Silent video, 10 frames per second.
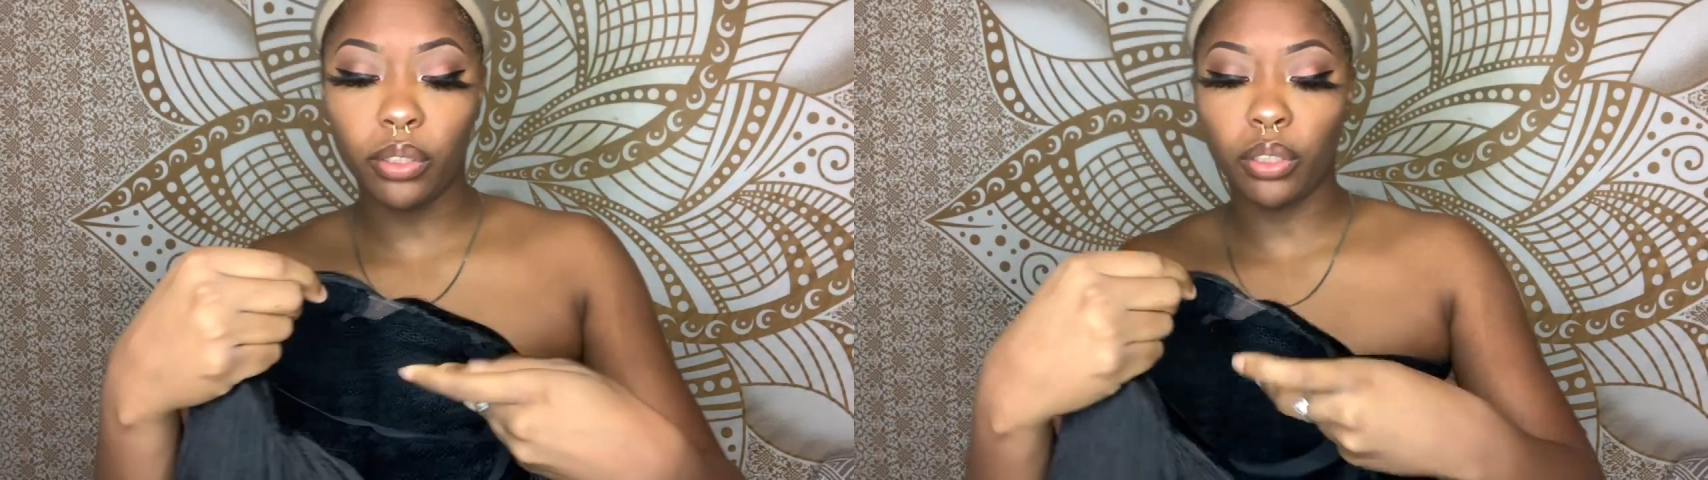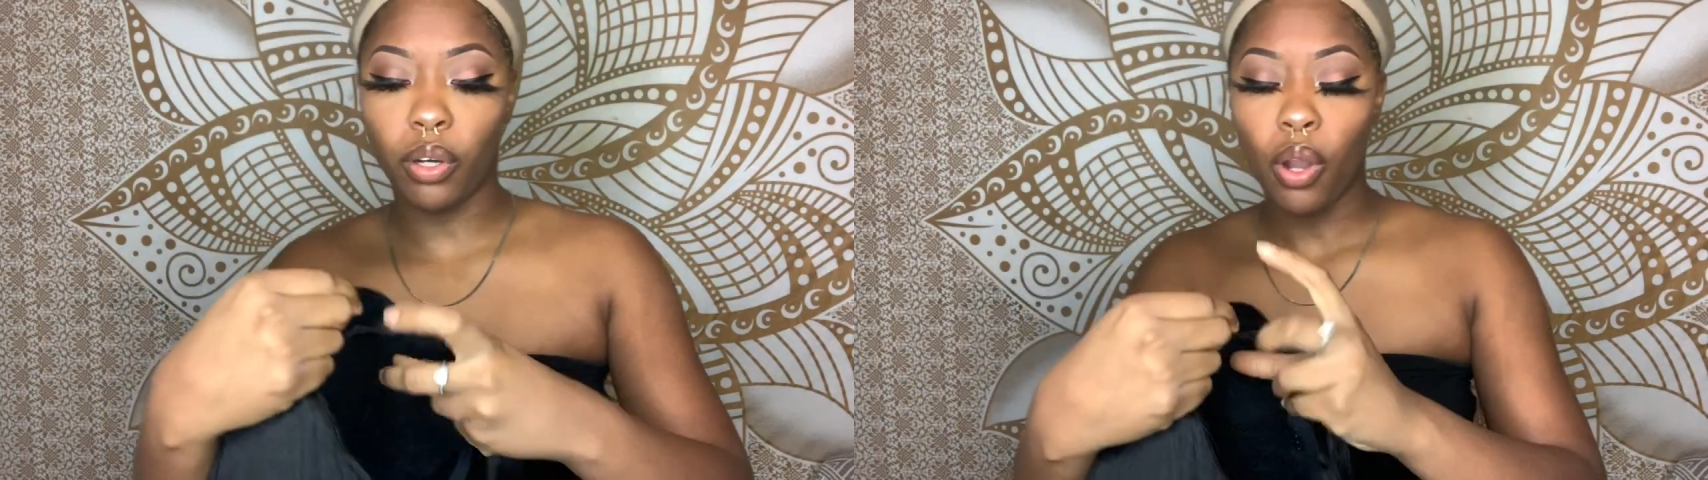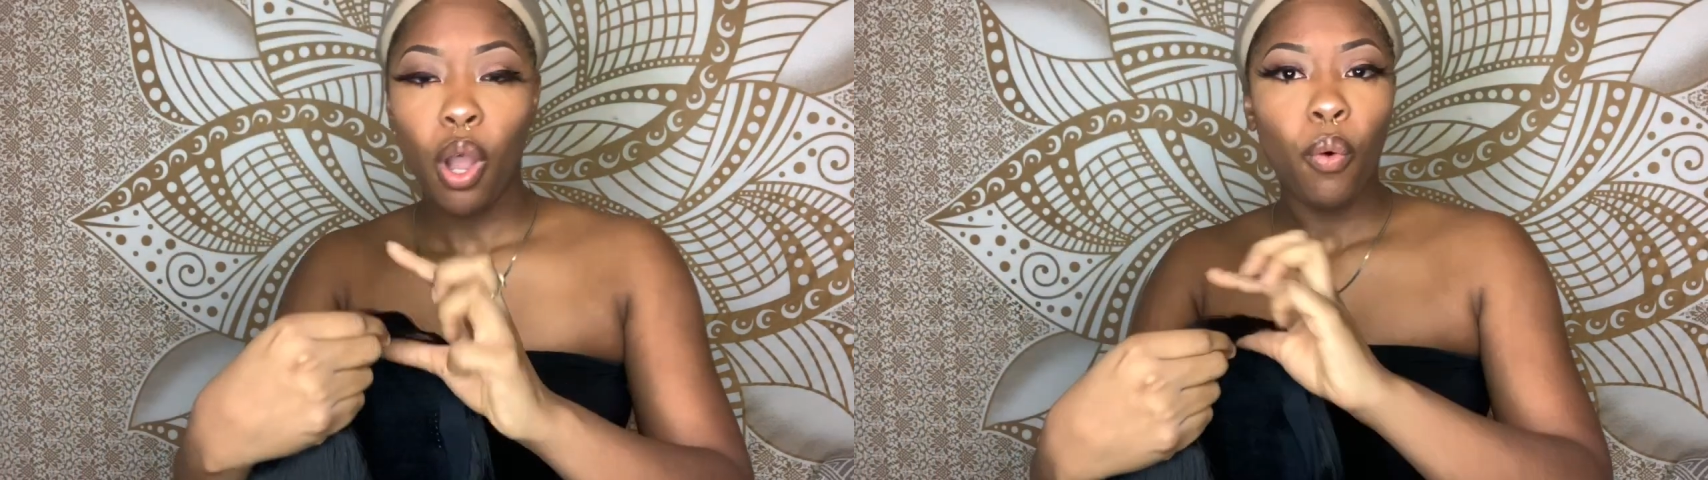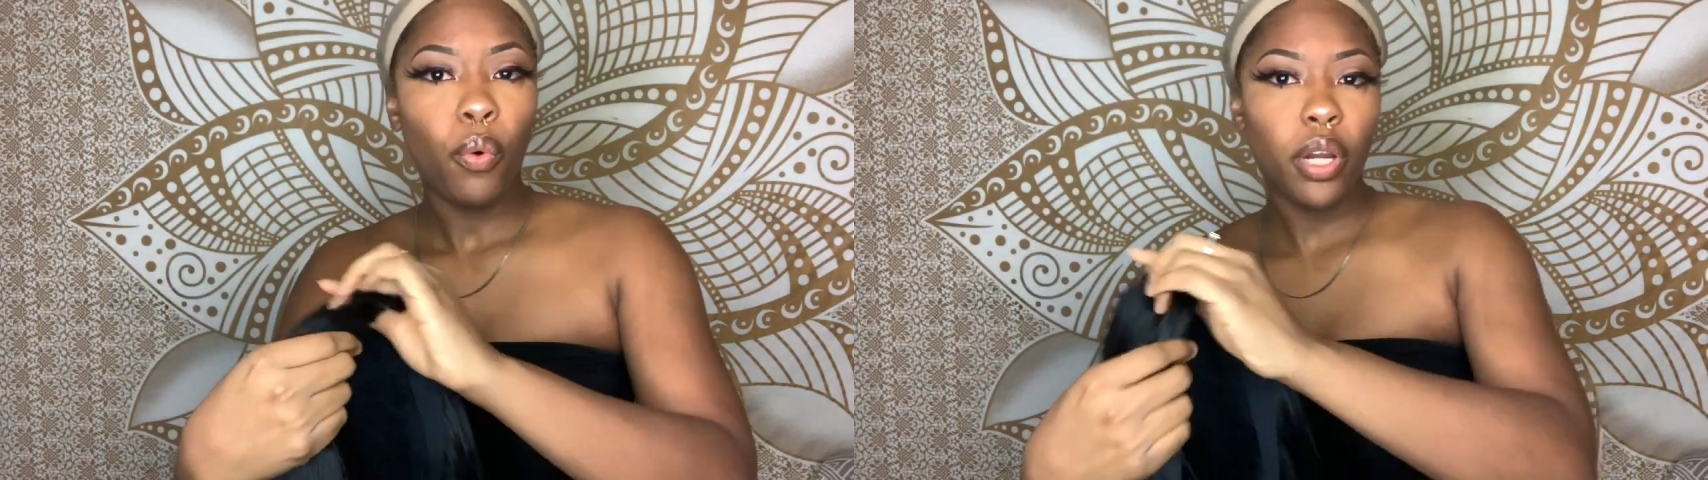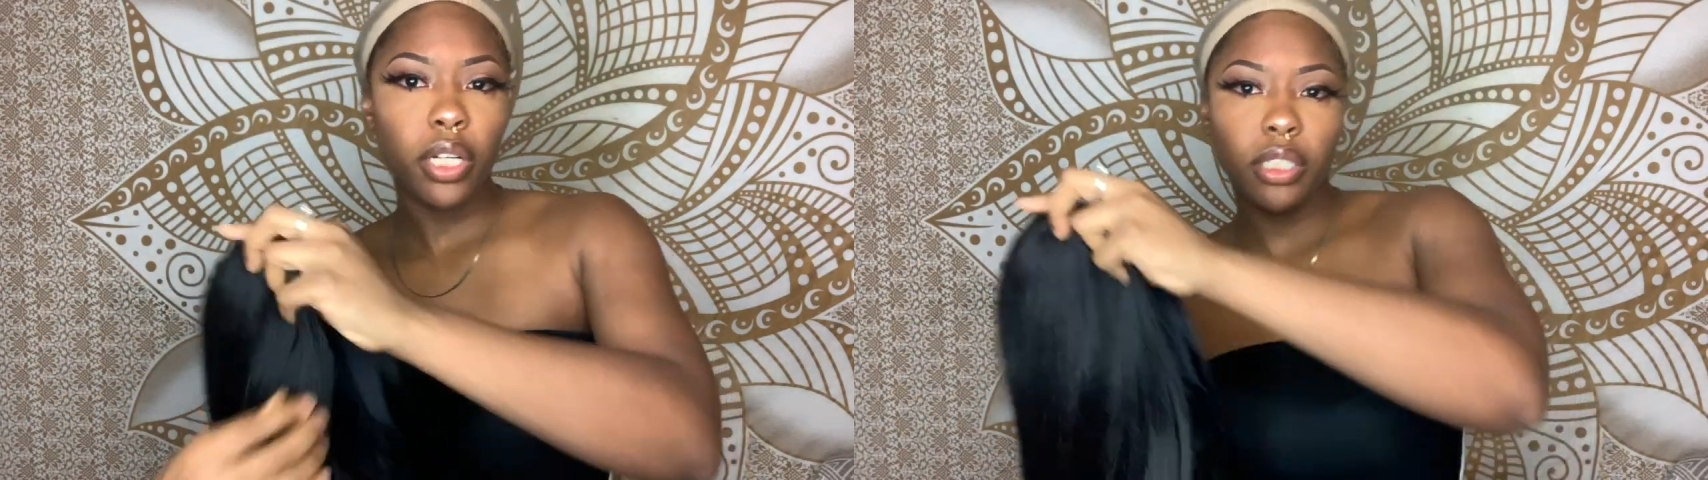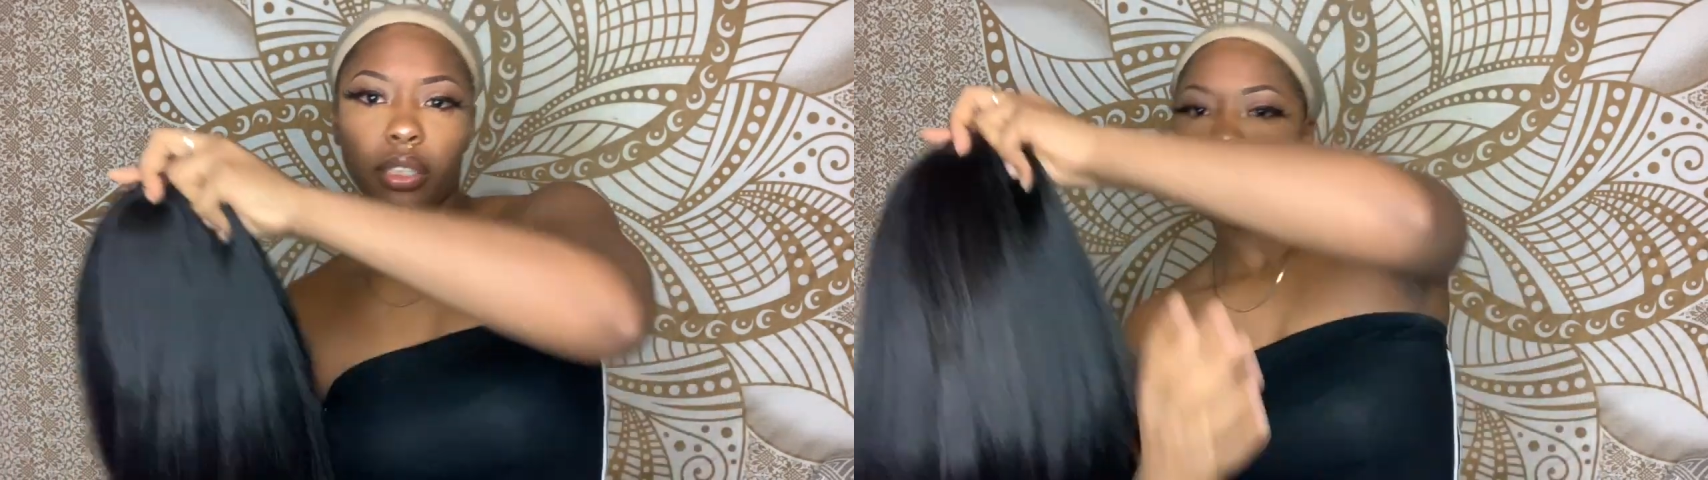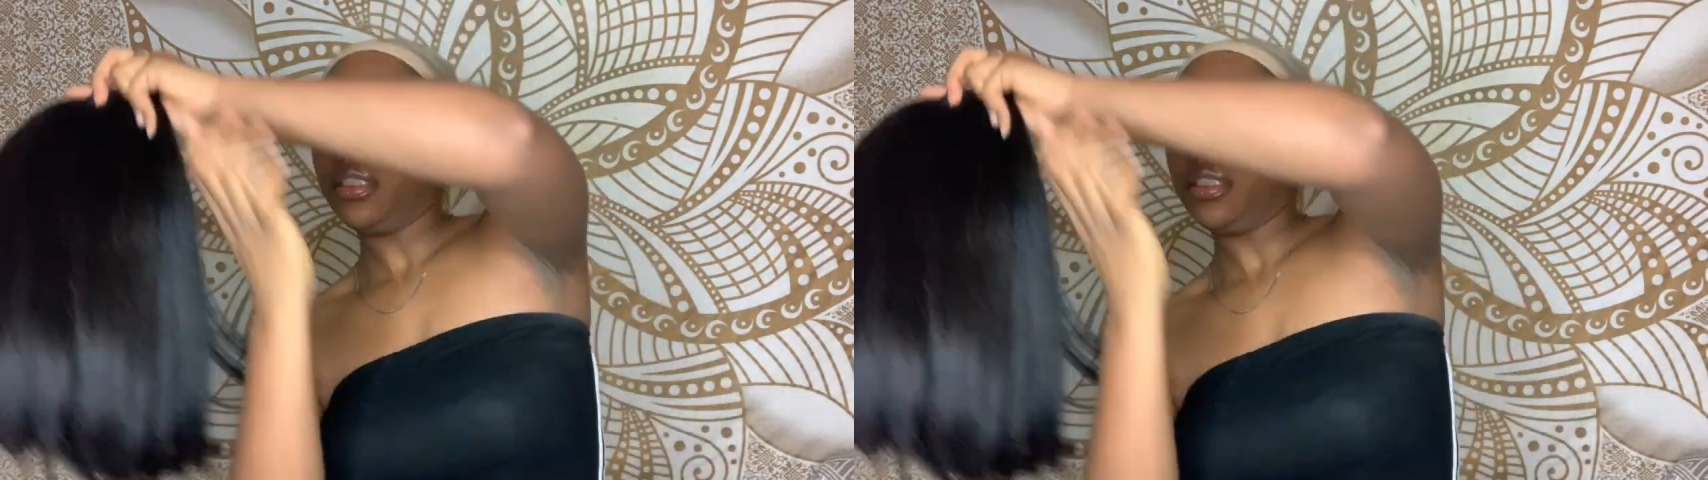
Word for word: So we're gonna just